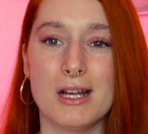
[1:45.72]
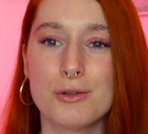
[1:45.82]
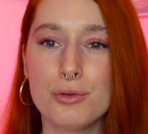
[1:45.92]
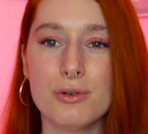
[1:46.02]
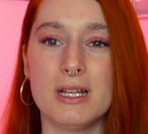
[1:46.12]
I
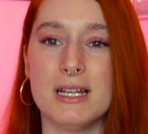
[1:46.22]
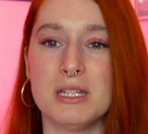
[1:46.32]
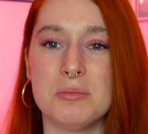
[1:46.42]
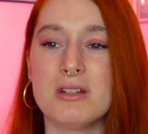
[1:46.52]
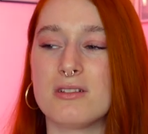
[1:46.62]
caught it in
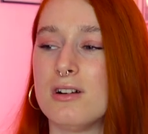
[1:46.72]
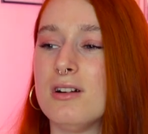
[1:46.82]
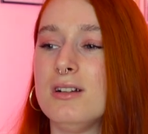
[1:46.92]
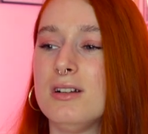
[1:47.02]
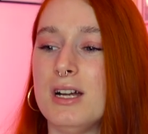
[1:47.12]
the mirror
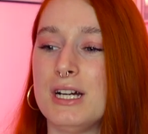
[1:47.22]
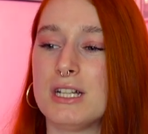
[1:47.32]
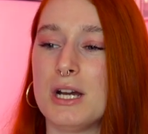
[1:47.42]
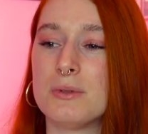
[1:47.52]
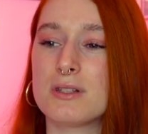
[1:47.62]
and
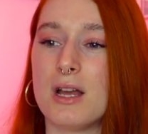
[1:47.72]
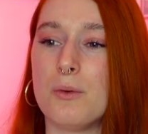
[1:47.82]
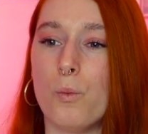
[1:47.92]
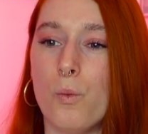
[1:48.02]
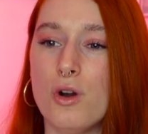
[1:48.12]
I was like,
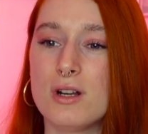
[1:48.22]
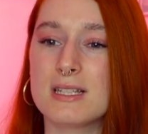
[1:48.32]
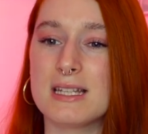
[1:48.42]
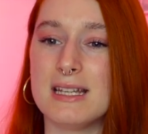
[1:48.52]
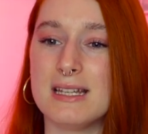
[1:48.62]
what
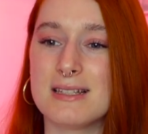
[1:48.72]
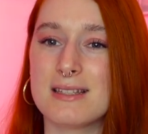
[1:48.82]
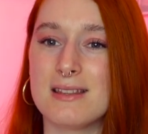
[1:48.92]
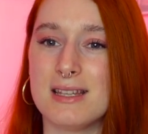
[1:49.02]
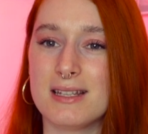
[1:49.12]
is
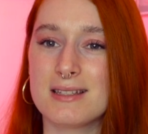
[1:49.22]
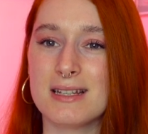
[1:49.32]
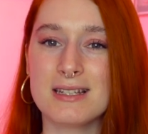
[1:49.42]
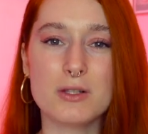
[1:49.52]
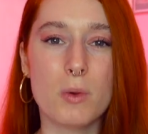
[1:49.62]
this?
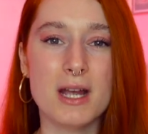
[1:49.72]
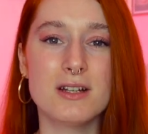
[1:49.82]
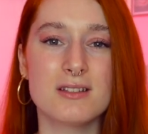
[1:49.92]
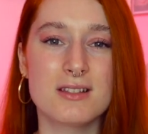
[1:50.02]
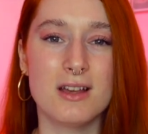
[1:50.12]
And it's quite
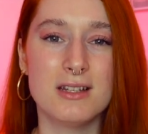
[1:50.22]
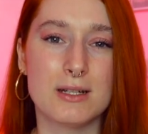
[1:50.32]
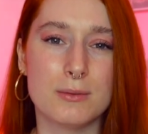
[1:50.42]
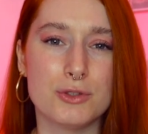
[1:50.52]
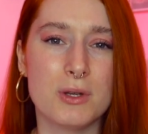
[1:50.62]

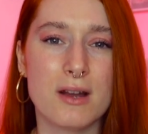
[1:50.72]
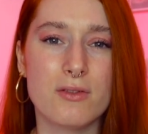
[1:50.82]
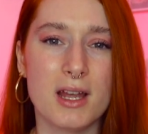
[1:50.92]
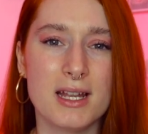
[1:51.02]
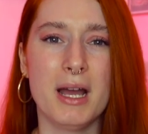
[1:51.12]
concerning when you have
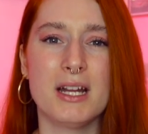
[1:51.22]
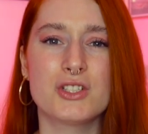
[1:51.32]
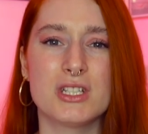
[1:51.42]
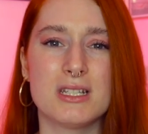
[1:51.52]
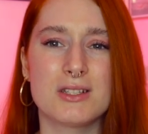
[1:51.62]
like
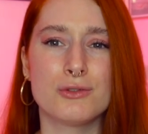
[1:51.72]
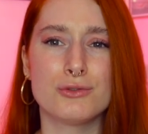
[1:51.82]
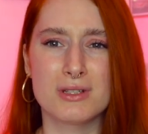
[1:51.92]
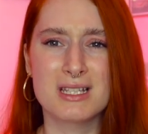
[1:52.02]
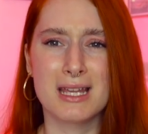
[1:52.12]
patches on
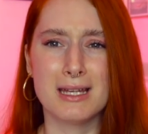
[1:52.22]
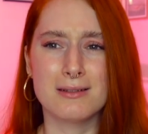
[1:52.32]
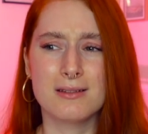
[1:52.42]
your skin.